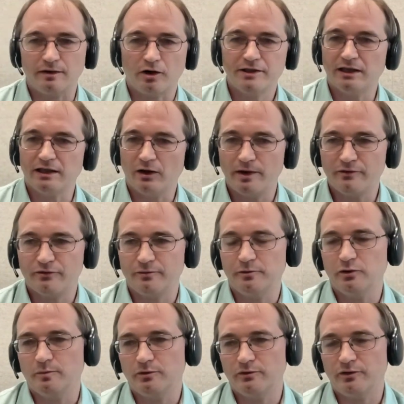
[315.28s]
They're hiding it away
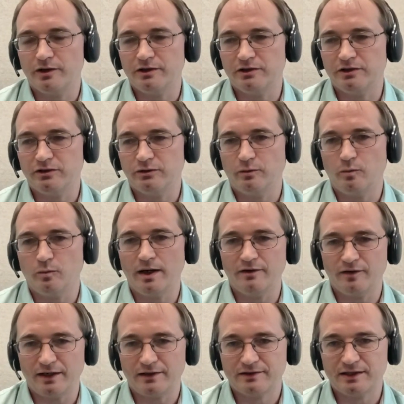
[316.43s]
from you and providing you a way of
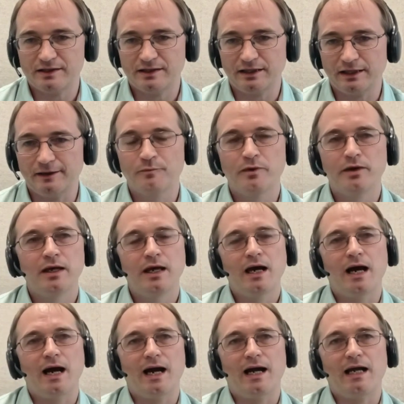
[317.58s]
accessing it.
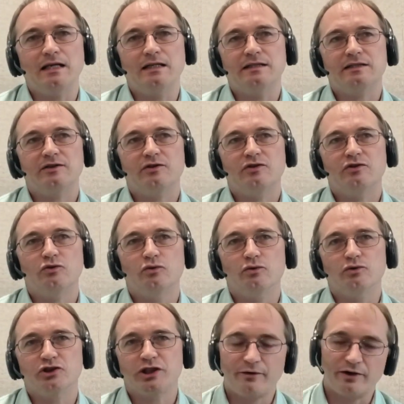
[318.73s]
And you're sharing
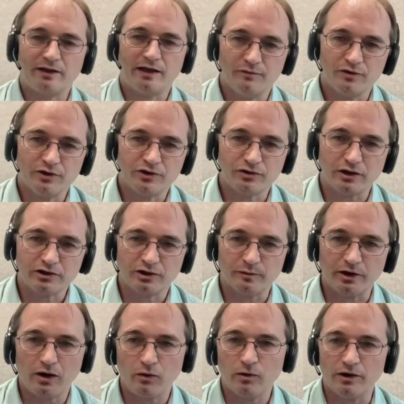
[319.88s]
that infrastructure with a whole load
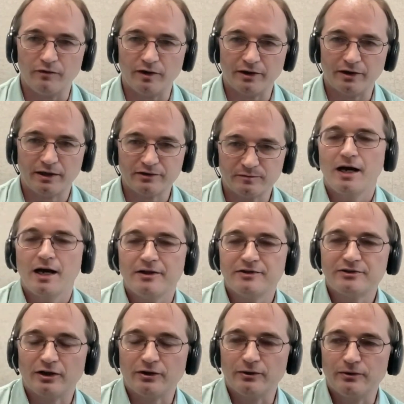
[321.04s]
of other customers.
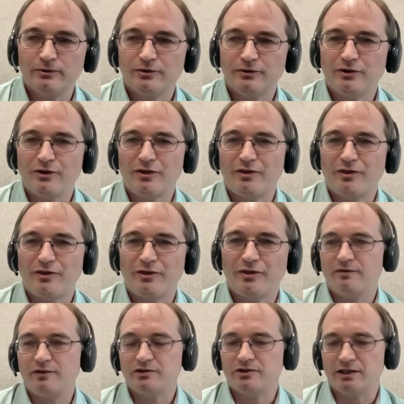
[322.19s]
So they have
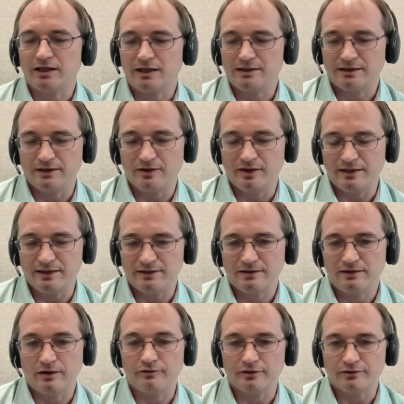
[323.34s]
instigated these
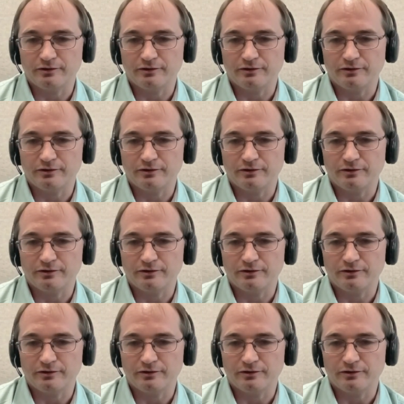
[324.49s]
governance